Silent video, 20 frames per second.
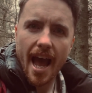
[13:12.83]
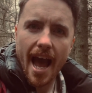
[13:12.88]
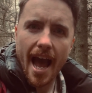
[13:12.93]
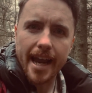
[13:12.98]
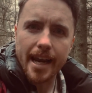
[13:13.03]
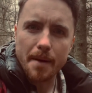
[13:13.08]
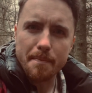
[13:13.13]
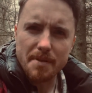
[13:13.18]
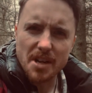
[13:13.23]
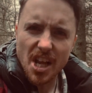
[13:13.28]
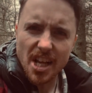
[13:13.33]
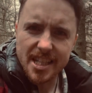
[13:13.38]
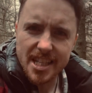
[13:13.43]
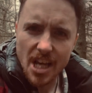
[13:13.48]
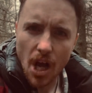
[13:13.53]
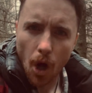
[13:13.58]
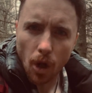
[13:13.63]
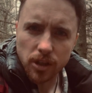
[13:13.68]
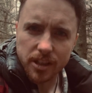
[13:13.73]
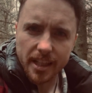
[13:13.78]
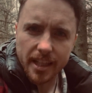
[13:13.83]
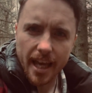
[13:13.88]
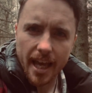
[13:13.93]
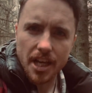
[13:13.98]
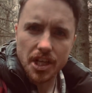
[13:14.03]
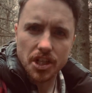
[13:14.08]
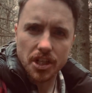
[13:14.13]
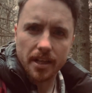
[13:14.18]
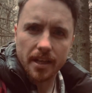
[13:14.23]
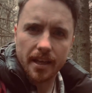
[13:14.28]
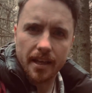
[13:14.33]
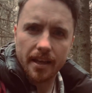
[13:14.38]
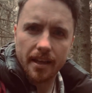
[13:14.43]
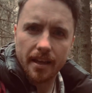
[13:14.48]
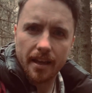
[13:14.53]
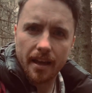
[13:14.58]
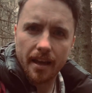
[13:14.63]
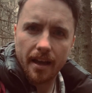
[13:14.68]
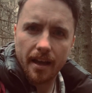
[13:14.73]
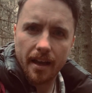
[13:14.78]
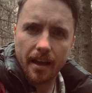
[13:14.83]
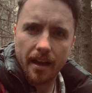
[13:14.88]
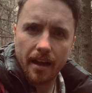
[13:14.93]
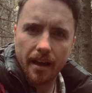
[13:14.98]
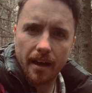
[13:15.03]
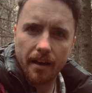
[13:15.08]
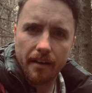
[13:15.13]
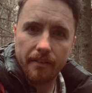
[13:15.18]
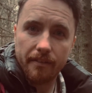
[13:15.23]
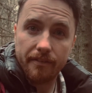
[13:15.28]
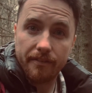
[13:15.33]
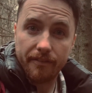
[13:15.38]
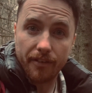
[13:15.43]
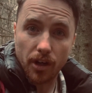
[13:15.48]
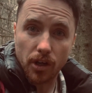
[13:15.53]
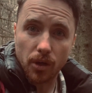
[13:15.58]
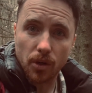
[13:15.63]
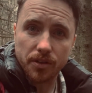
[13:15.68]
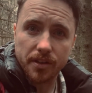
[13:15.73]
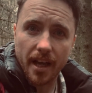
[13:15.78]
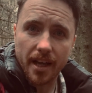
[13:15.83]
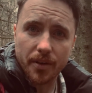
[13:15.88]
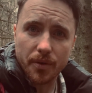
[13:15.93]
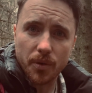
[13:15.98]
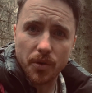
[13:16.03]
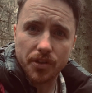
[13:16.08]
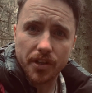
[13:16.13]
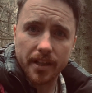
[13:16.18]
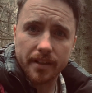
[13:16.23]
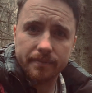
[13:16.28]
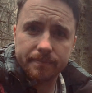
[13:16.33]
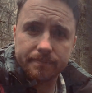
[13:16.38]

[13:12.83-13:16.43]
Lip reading: and a bloody altercation followed that order.